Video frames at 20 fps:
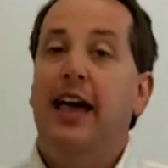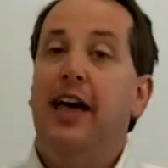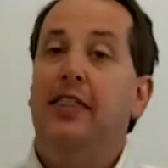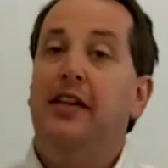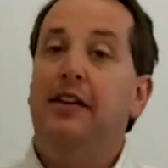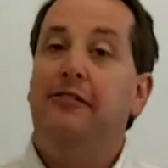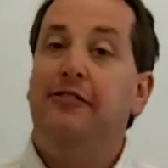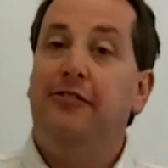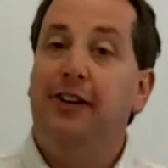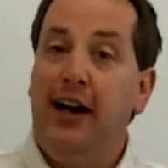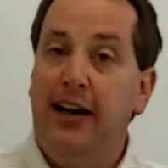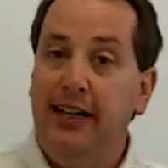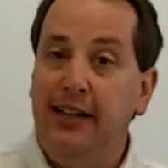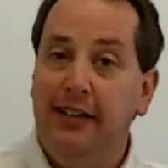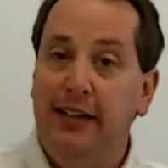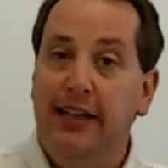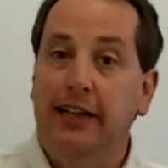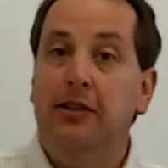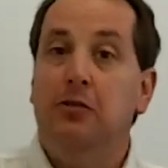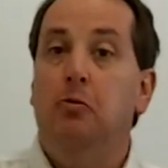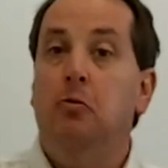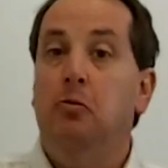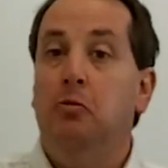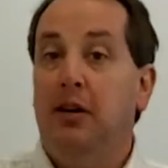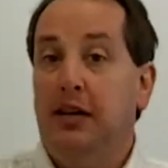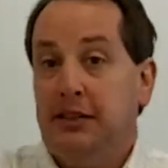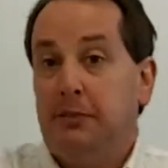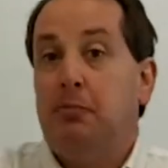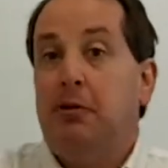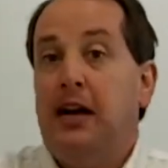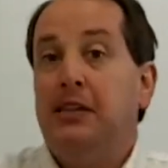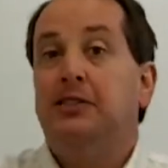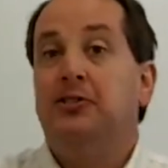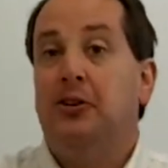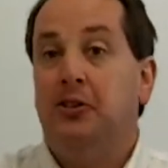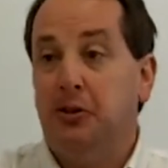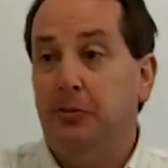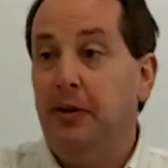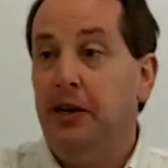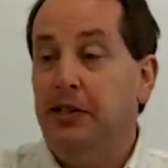And then finally, let's practice
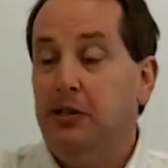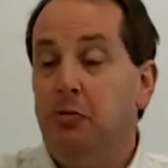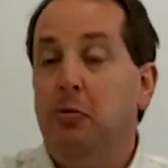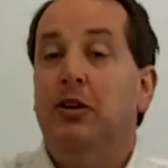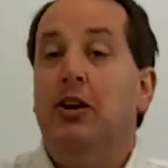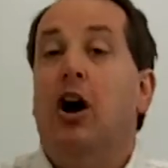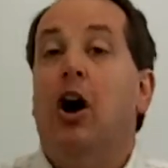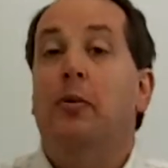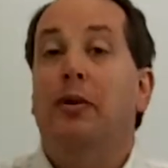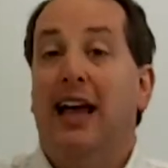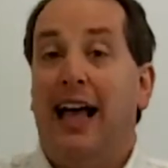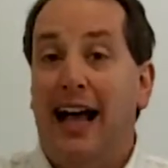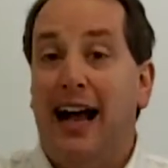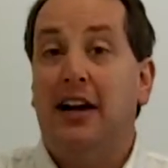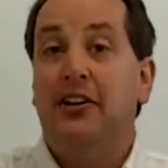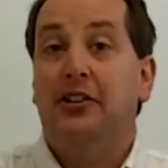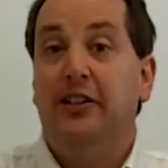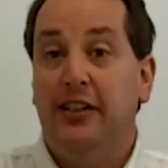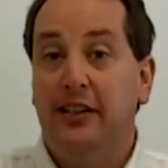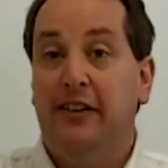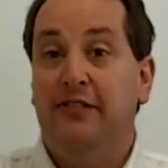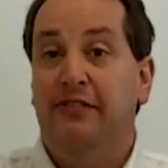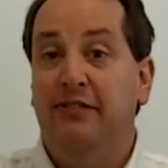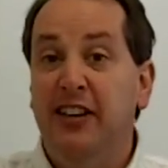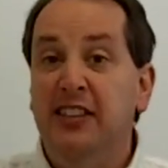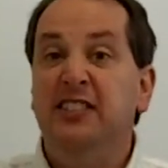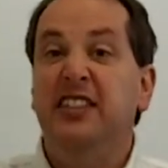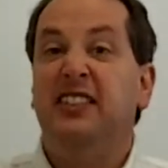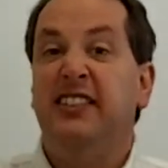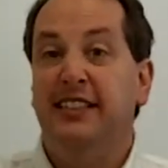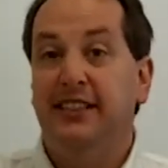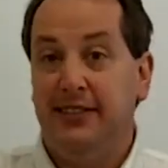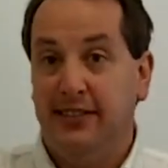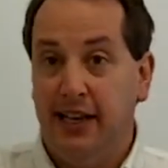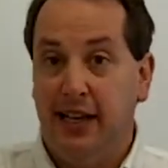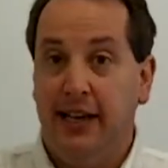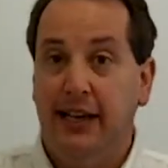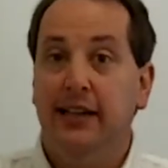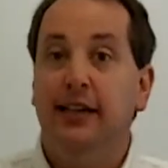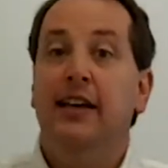our speech. What are we actually going to physically
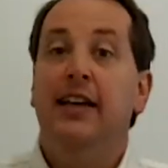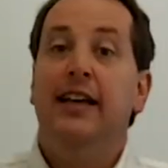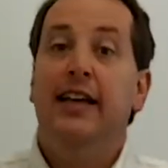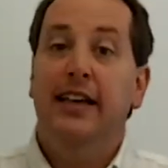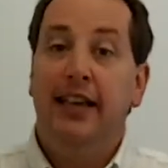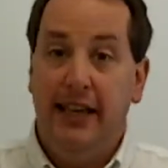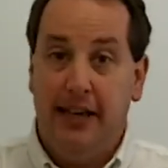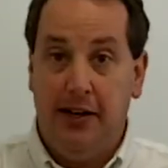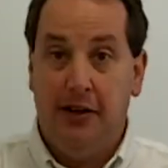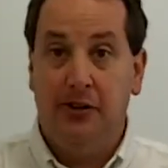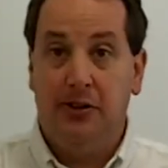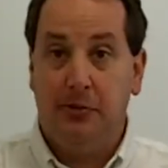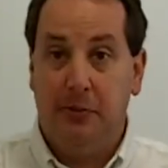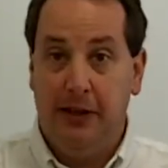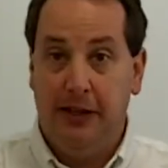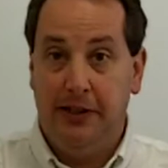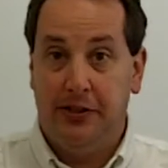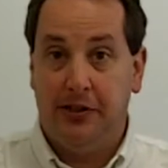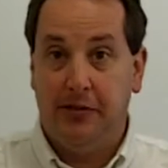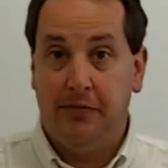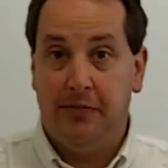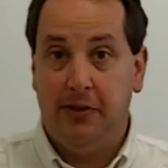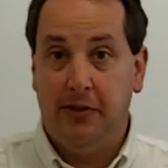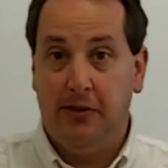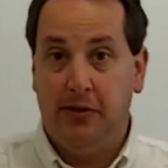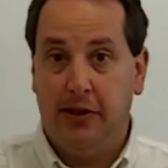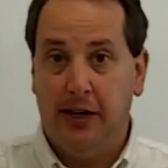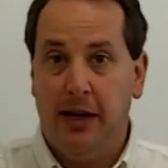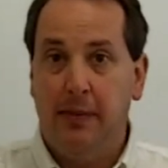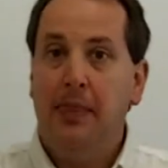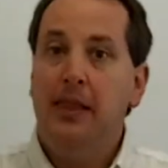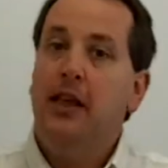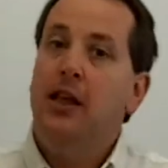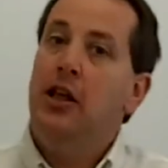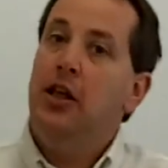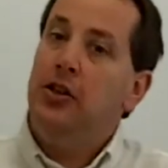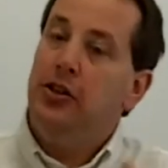say in our speech? Okay?